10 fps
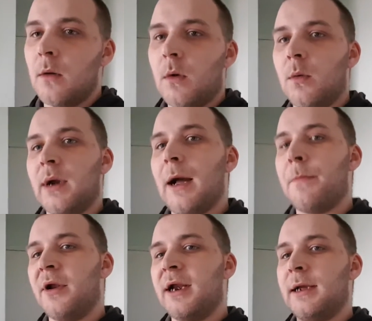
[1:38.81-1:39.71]
What would
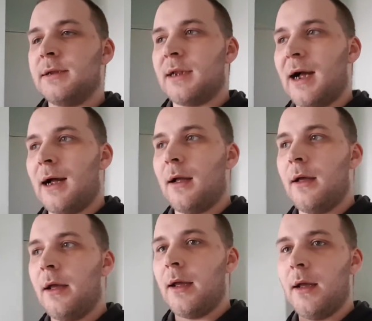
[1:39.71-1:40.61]
happen is that
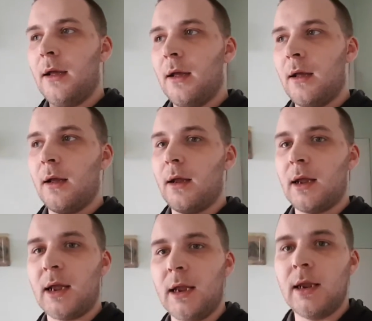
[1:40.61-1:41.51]

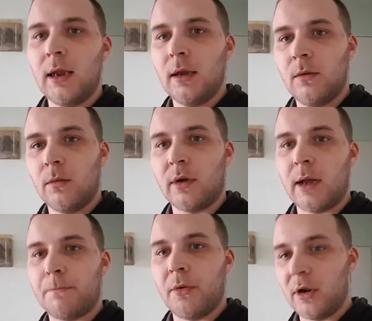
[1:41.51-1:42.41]
he would
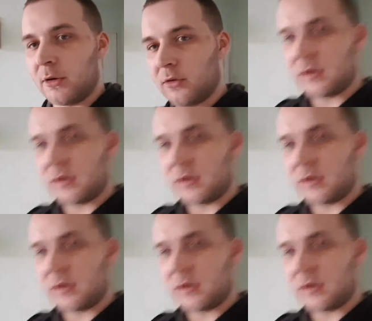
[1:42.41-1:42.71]
get bullied, because